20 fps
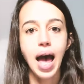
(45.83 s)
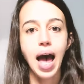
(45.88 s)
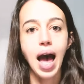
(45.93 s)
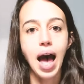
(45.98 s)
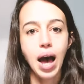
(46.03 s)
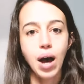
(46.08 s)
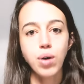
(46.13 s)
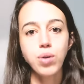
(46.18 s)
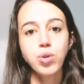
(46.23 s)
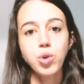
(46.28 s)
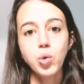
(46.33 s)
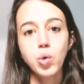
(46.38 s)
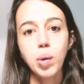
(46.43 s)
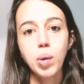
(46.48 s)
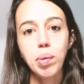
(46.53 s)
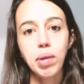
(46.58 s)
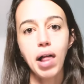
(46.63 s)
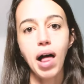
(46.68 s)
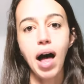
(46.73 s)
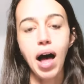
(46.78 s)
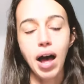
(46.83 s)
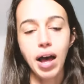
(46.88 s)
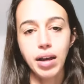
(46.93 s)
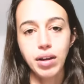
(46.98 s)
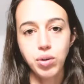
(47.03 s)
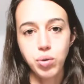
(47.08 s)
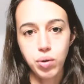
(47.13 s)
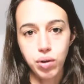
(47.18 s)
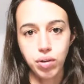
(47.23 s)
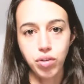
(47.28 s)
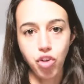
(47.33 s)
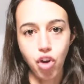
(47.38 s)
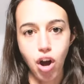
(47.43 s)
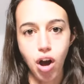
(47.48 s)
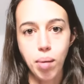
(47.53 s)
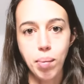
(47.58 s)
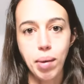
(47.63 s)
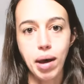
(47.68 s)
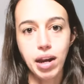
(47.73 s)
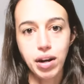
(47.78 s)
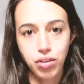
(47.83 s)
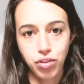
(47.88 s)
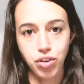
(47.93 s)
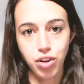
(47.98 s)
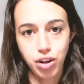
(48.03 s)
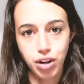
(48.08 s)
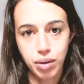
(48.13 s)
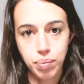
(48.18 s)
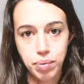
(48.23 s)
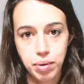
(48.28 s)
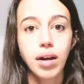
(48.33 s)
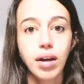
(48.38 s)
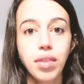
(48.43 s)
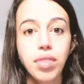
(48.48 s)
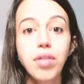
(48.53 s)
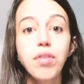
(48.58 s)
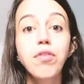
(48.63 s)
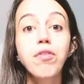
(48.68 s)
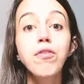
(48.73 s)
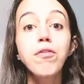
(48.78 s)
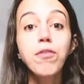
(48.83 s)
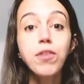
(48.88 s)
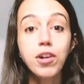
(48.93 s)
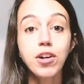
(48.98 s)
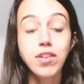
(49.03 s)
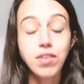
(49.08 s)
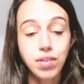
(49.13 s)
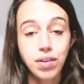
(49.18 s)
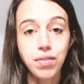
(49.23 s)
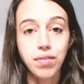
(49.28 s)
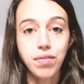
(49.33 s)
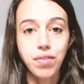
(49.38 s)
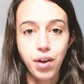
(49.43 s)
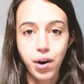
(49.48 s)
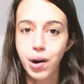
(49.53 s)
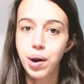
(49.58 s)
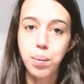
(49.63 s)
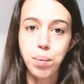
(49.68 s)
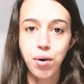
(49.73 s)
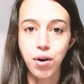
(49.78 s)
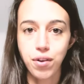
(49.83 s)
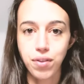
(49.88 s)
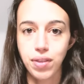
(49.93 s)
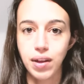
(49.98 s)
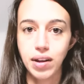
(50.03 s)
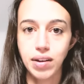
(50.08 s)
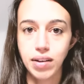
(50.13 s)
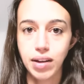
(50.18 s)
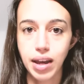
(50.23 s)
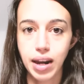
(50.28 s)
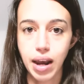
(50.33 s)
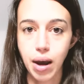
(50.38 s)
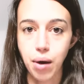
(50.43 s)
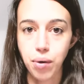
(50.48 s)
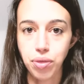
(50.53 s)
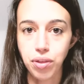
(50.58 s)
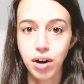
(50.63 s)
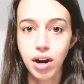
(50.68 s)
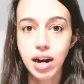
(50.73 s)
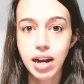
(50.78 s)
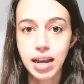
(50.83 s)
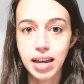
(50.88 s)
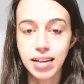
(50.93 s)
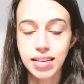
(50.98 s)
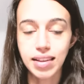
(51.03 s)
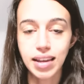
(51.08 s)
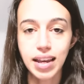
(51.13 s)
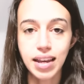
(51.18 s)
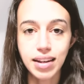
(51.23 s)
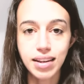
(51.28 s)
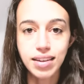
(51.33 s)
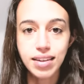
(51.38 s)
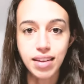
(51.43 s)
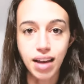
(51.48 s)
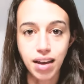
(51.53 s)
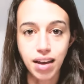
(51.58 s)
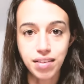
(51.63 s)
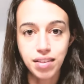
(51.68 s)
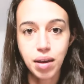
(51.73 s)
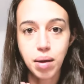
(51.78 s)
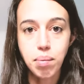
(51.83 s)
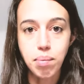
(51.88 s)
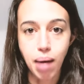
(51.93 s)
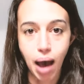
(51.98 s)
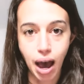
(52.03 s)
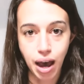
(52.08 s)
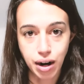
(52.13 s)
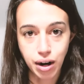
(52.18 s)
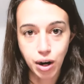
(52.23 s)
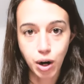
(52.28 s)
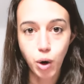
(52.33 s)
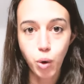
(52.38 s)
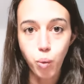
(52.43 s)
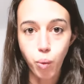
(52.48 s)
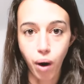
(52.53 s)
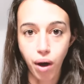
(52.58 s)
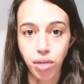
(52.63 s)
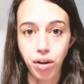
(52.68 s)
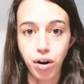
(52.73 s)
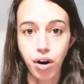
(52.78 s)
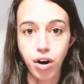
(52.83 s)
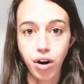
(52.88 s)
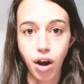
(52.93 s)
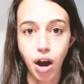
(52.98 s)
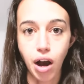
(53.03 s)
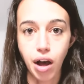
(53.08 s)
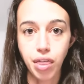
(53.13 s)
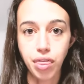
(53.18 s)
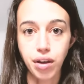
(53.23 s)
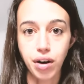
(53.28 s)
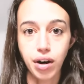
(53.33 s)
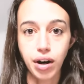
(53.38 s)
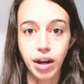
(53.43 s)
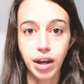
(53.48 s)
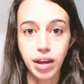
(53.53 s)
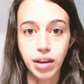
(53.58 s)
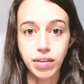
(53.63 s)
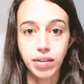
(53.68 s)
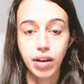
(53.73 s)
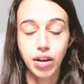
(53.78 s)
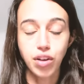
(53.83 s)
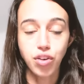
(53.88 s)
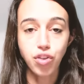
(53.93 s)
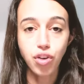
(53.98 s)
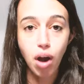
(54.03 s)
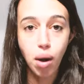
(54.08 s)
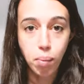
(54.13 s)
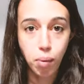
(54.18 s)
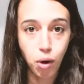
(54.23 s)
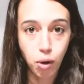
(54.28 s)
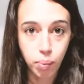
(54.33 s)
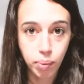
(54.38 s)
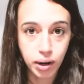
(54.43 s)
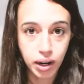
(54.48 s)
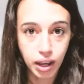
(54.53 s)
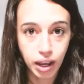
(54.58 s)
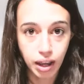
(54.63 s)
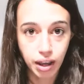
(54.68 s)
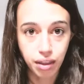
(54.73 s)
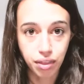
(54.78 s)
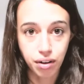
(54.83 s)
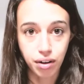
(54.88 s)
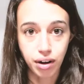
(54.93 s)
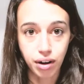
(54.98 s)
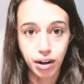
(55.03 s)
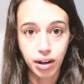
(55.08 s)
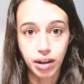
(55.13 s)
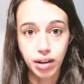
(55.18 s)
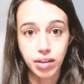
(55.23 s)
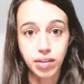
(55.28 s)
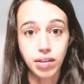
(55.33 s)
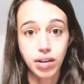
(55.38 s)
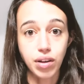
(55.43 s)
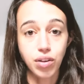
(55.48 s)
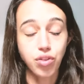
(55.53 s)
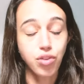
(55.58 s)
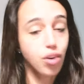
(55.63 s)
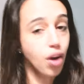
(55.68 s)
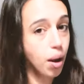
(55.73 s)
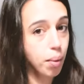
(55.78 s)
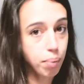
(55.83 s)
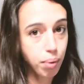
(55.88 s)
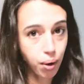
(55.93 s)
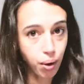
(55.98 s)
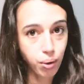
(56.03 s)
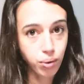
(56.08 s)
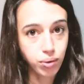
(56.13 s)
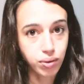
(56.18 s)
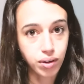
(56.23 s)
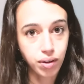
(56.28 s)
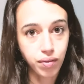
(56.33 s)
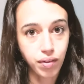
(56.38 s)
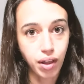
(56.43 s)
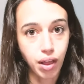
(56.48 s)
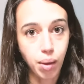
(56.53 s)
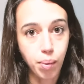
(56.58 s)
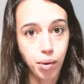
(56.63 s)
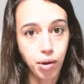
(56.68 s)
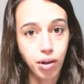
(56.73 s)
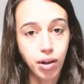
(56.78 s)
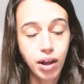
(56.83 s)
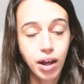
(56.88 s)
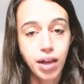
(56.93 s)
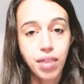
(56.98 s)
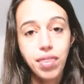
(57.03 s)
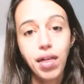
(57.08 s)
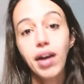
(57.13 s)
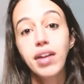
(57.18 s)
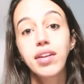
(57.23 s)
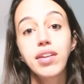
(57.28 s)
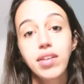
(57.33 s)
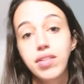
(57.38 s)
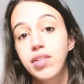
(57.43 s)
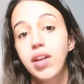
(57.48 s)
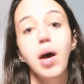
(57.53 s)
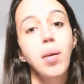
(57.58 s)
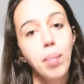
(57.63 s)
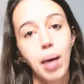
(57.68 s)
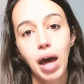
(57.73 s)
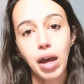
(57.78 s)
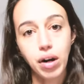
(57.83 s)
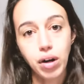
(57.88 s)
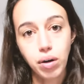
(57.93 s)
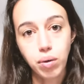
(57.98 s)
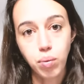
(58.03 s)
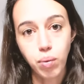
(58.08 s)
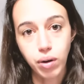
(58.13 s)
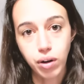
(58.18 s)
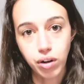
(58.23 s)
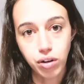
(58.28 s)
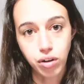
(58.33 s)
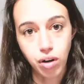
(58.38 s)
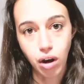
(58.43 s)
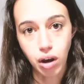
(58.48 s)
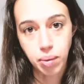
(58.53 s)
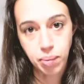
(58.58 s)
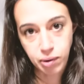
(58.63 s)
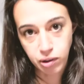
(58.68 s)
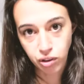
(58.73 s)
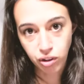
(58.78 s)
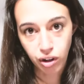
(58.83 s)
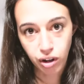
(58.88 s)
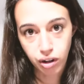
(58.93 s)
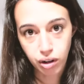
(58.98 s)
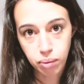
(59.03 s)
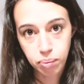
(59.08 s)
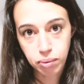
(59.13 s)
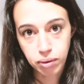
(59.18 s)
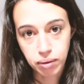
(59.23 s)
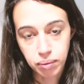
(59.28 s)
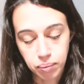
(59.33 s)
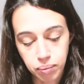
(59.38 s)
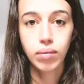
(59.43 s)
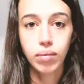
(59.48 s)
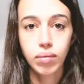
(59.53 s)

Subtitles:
How to apply to a job at a startup. The first very important thing to get out there is it doesn't matter whether or not there is a job opening, there is a job post available. That does not matter when you're talking about startups.